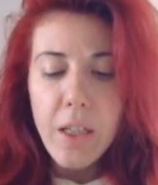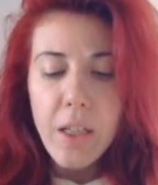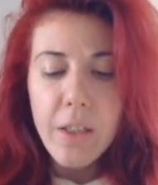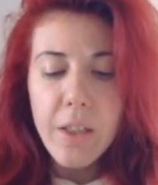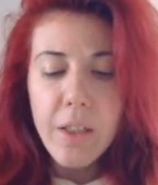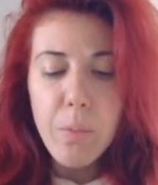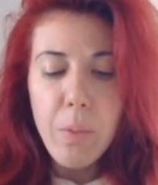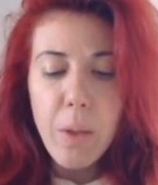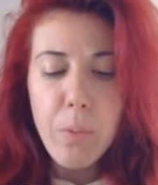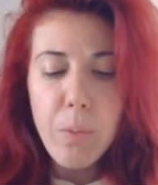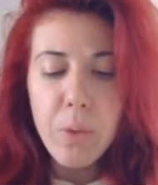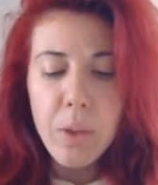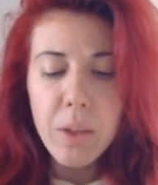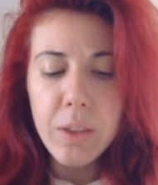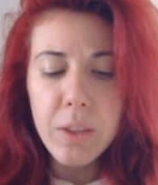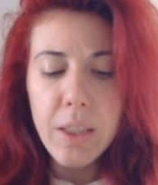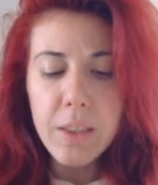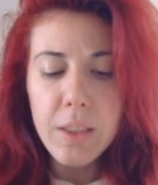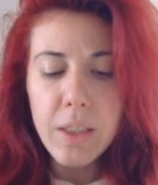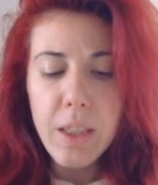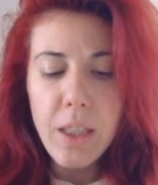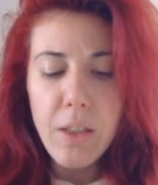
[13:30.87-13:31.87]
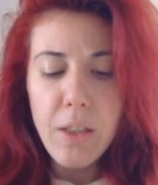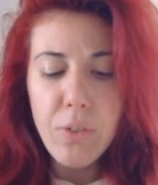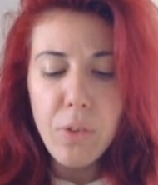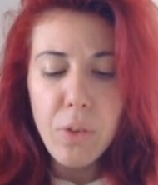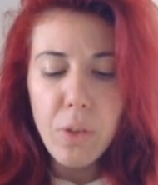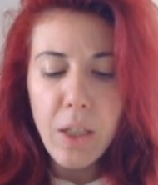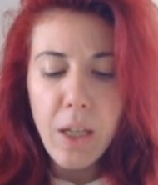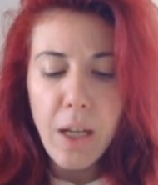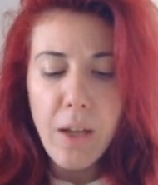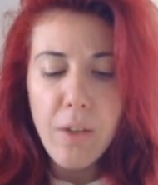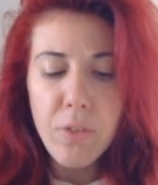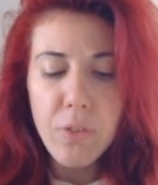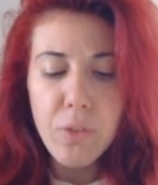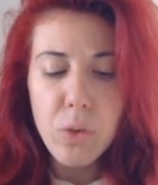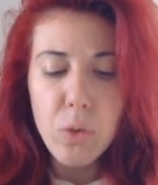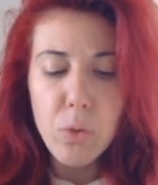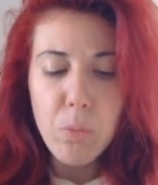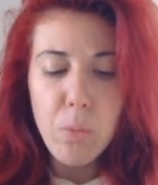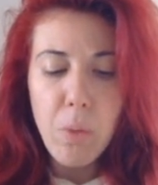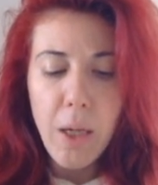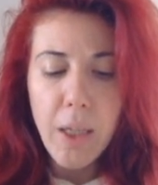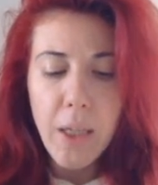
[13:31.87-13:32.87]
Remember that if you have
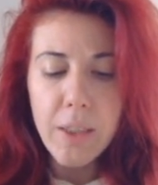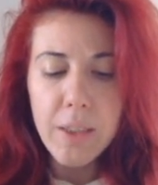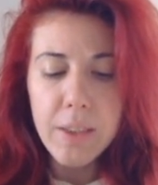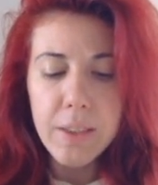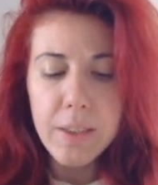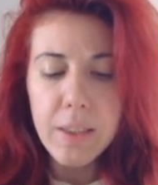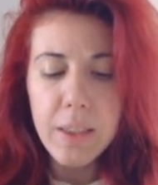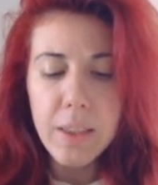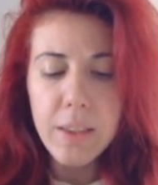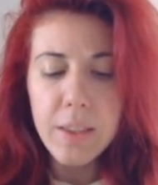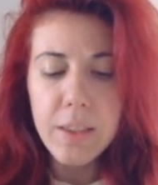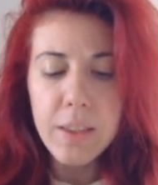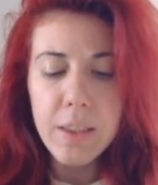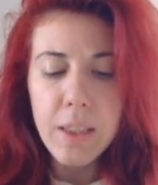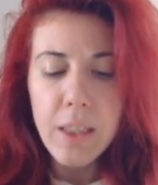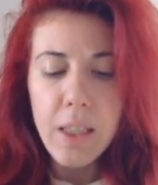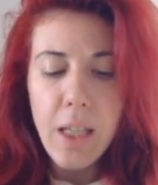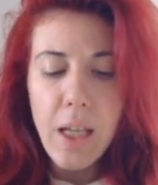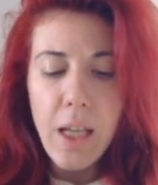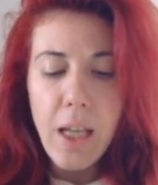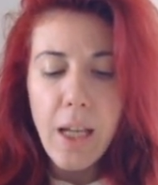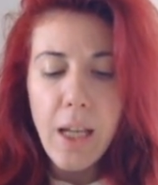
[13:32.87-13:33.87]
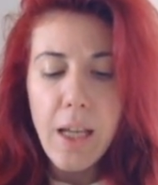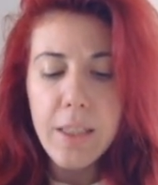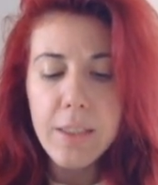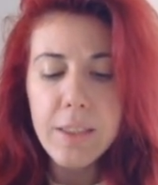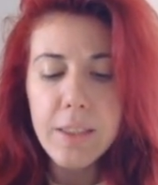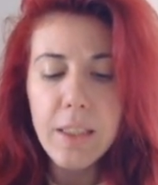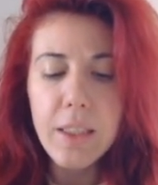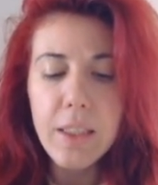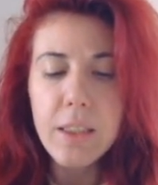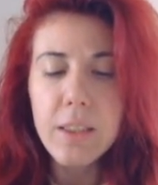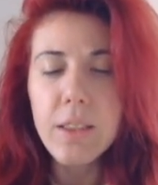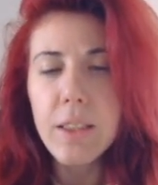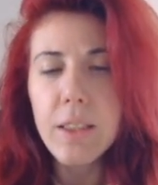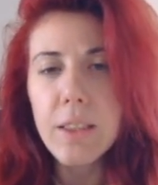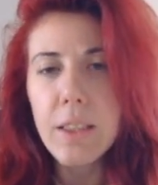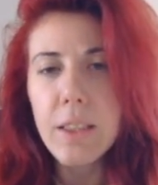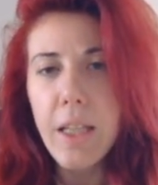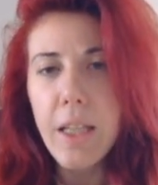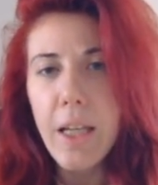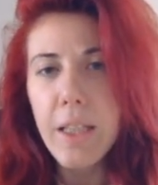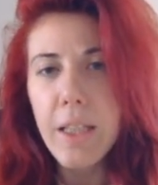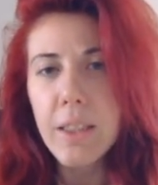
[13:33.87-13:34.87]
two minuses, as in this
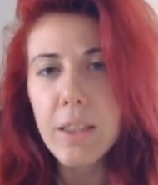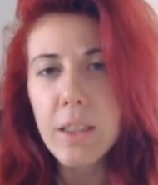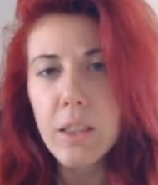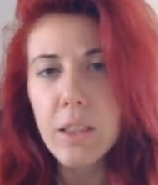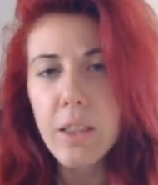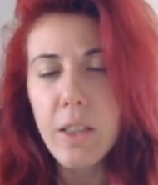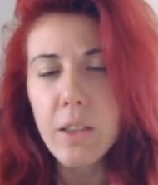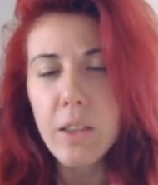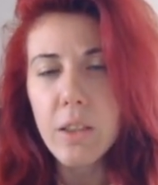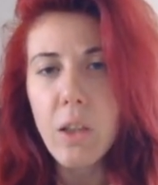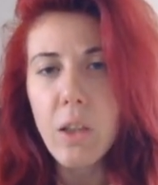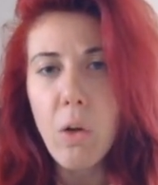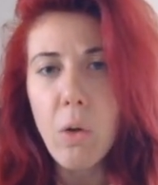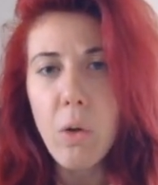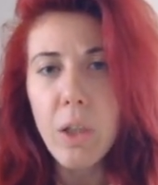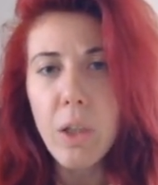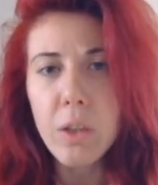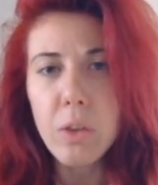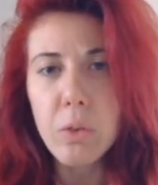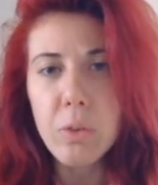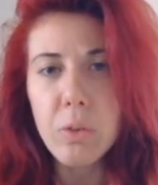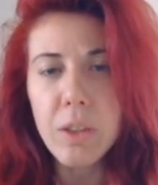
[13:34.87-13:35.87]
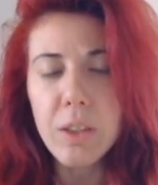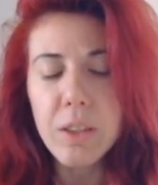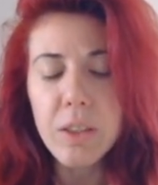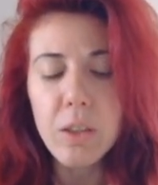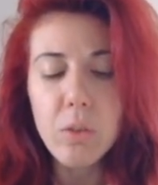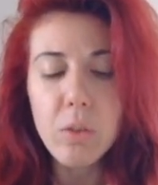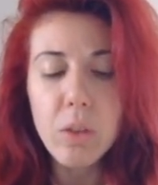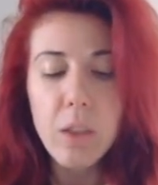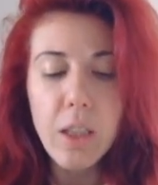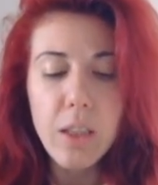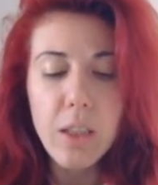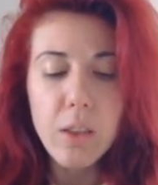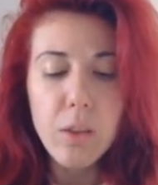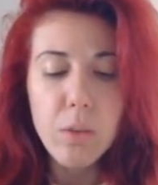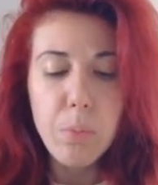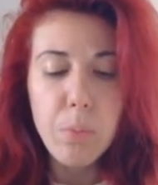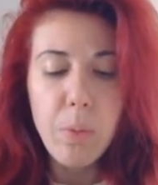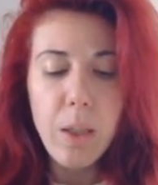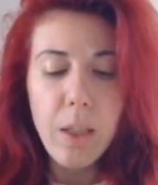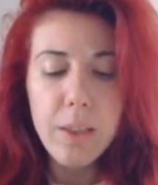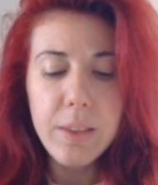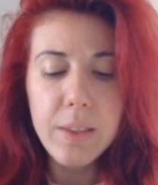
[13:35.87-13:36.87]
case, they are going to result into
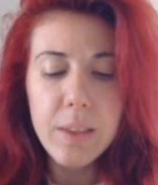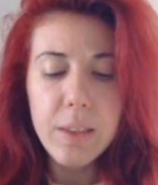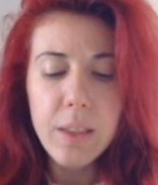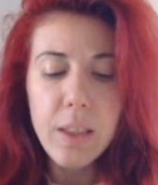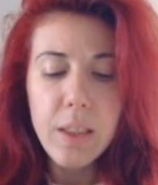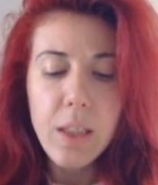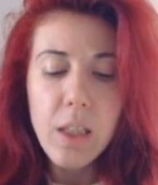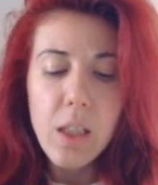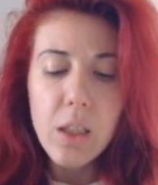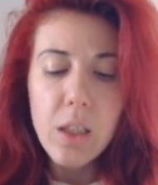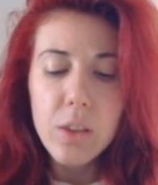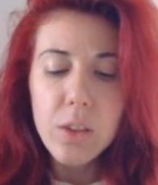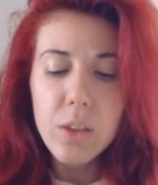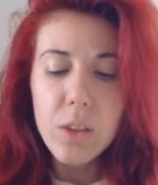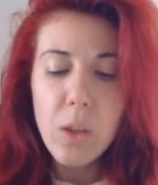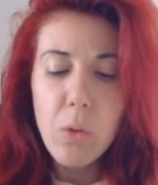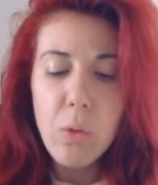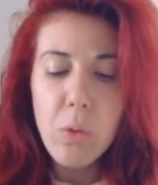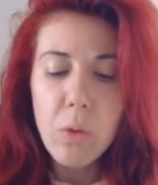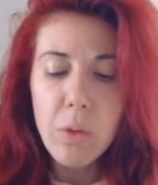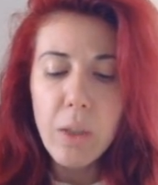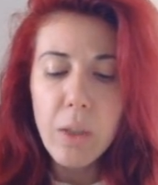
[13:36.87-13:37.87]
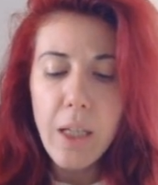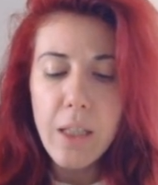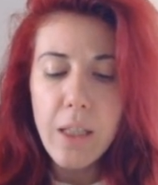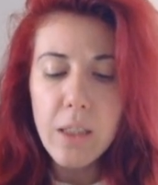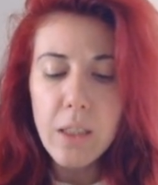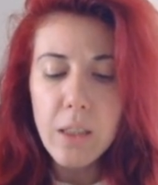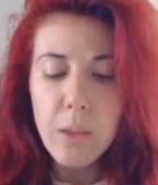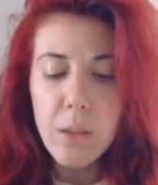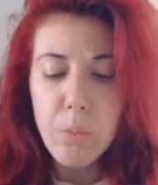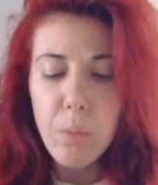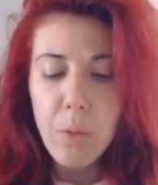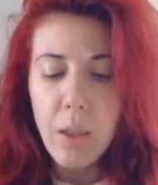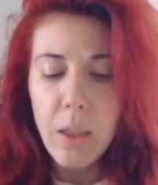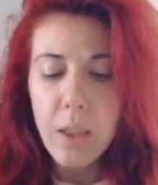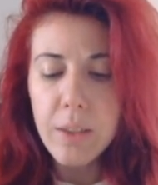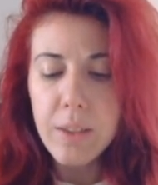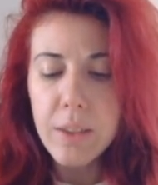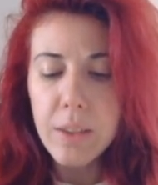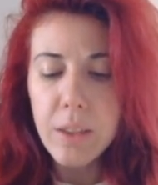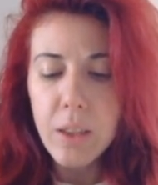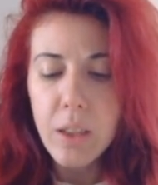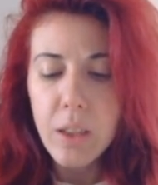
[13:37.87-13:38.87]
plus, so we'll get
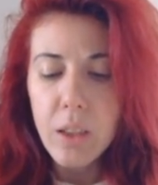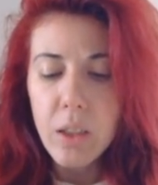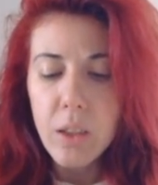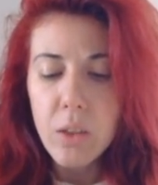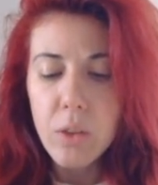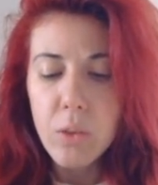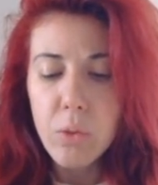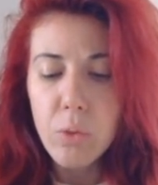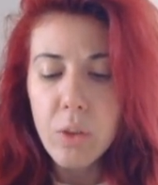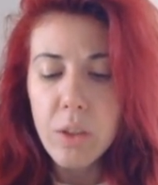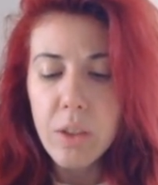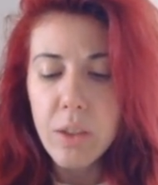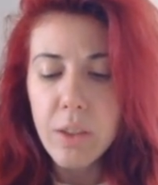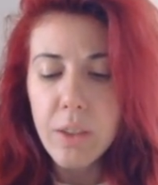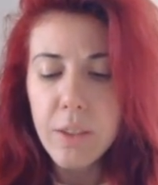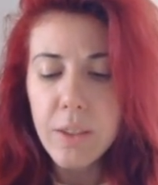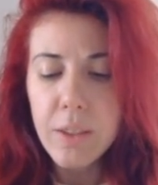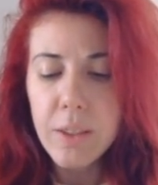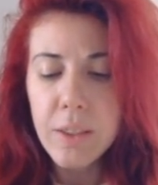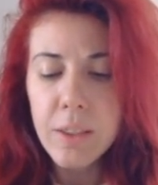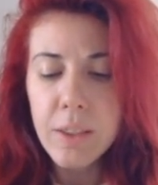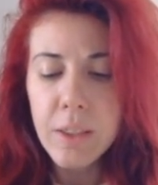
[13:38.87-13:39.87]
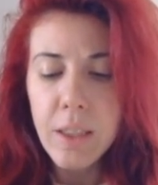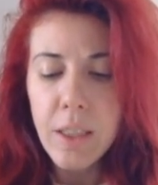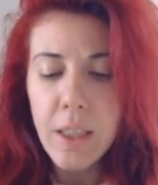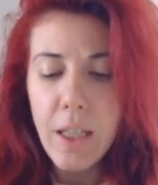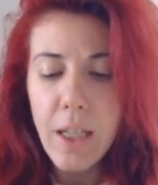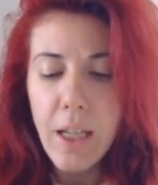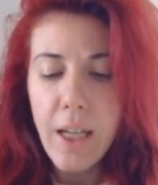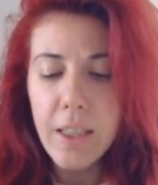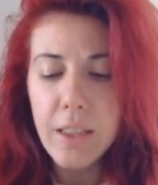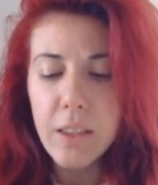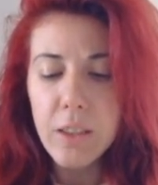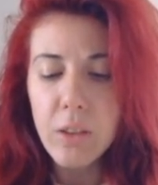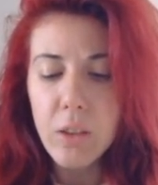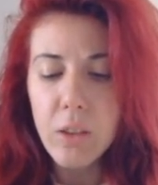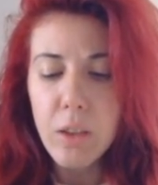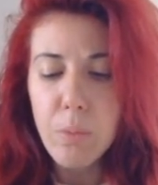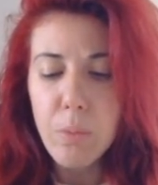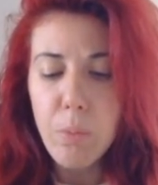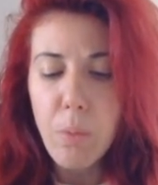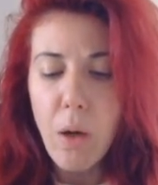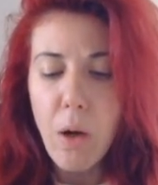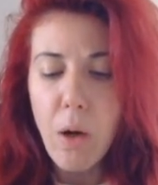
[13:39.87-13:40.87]
plus two thirds x on
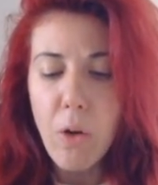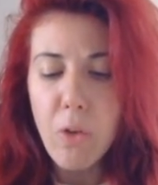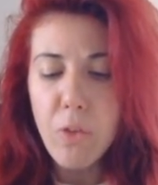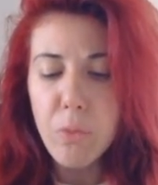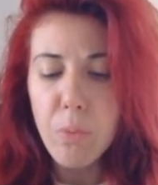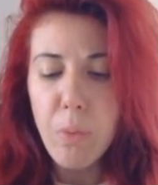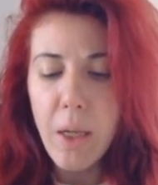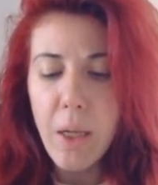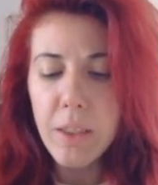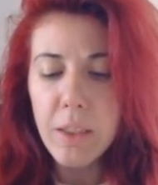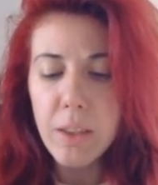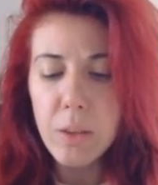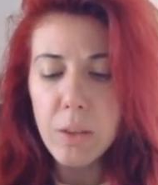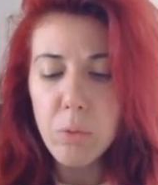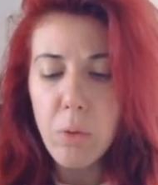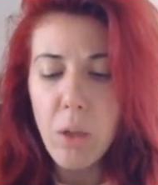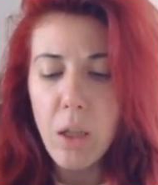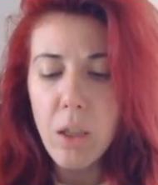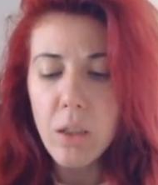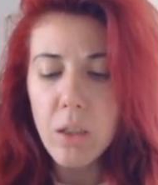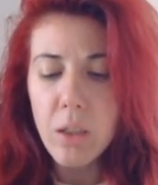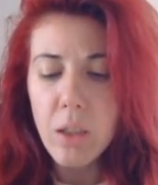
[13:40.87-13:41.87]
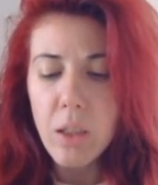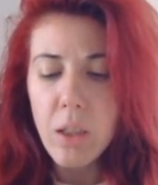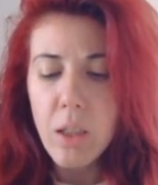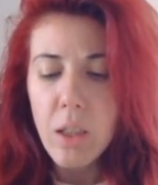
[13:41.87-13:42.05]
the power of minus one